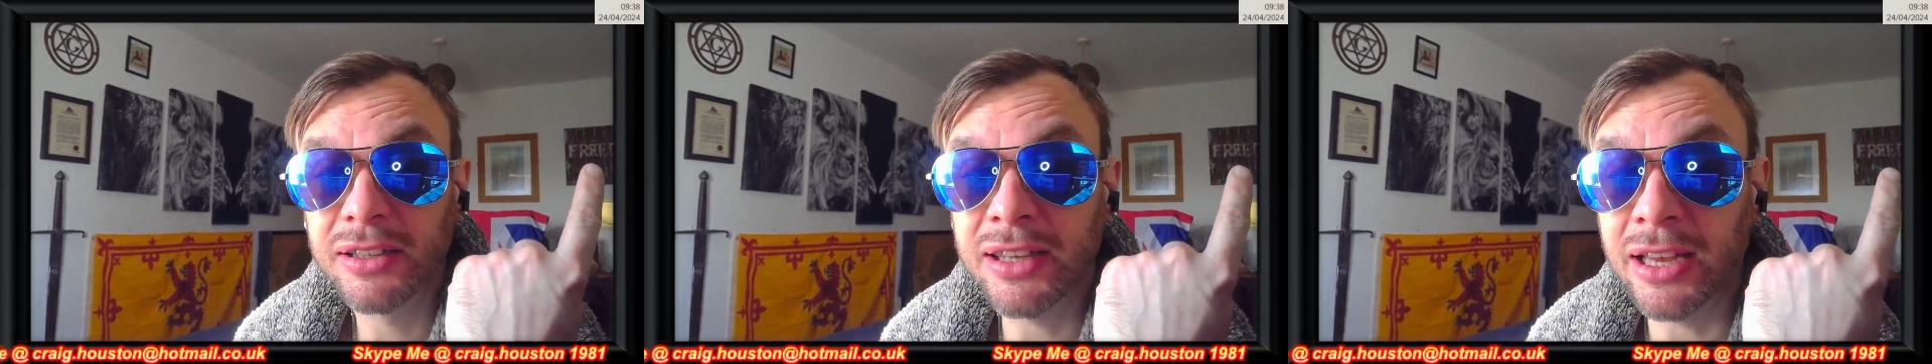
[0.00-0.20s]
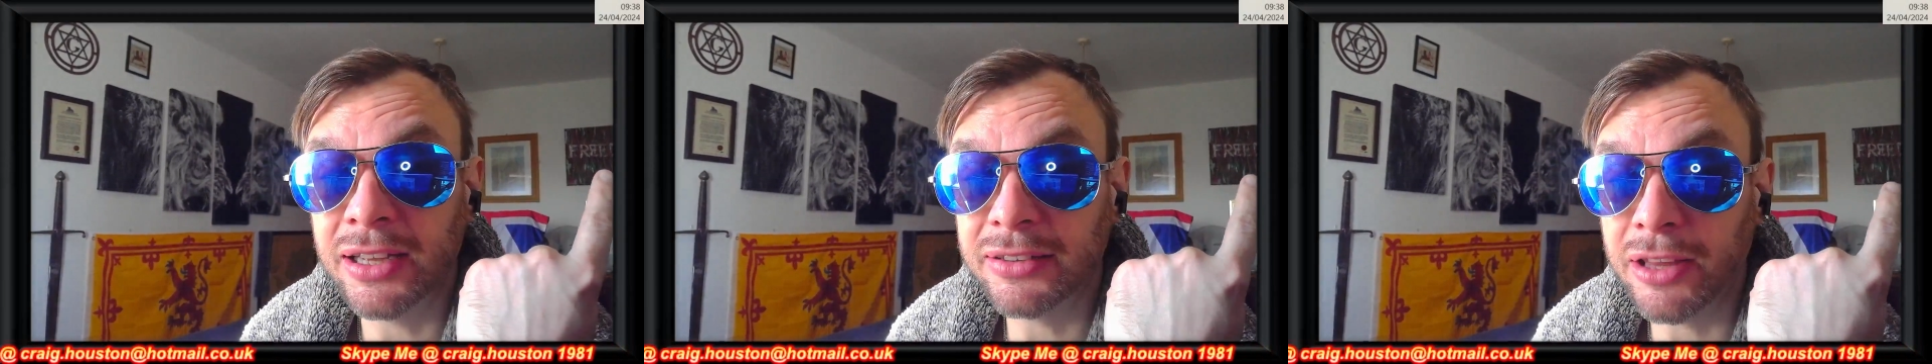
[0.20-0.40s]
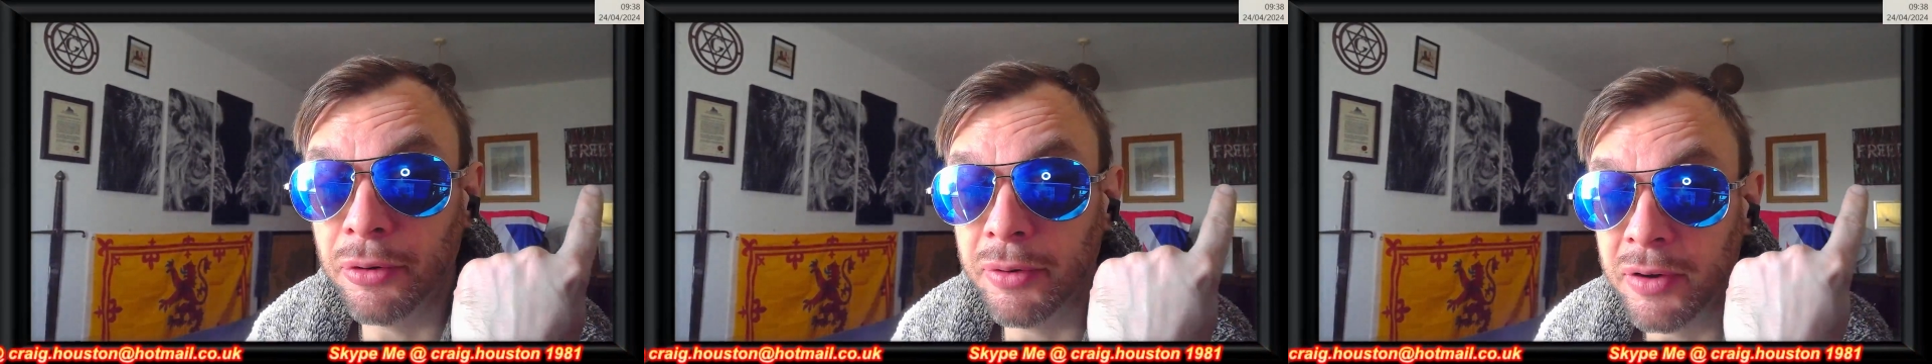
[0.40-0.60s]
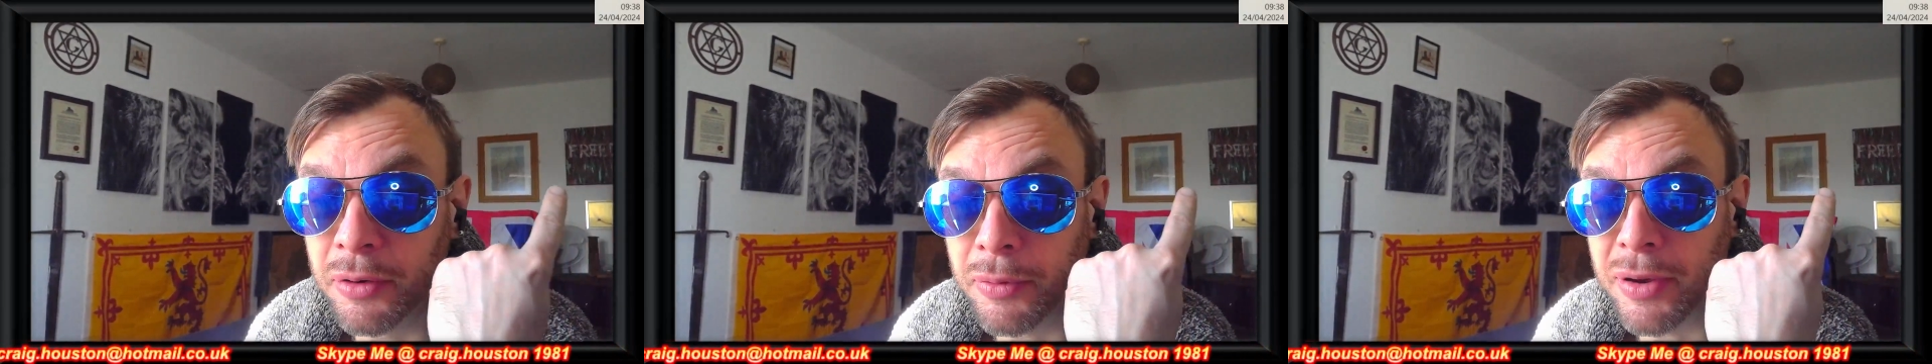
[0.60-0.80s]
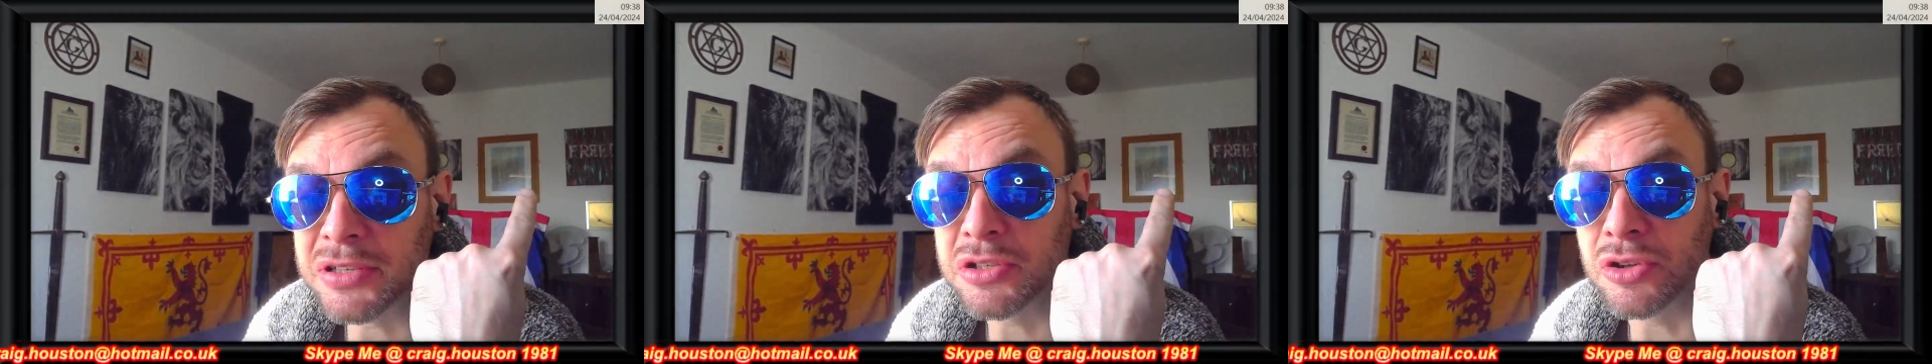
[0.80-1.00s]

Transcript: kicked out of the